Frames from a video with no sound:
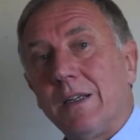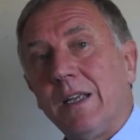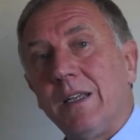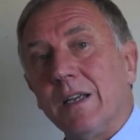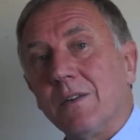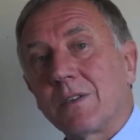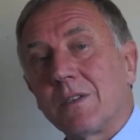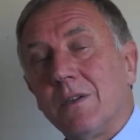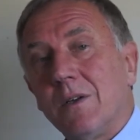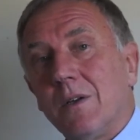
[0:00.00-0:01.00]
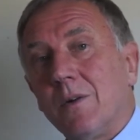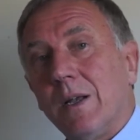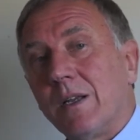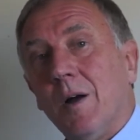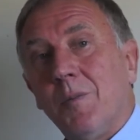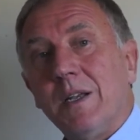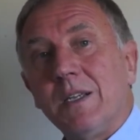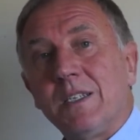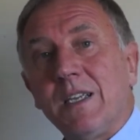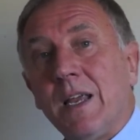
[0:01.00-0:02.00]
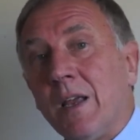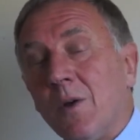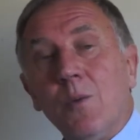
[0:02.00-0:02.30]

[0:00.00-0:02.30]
details when companies say,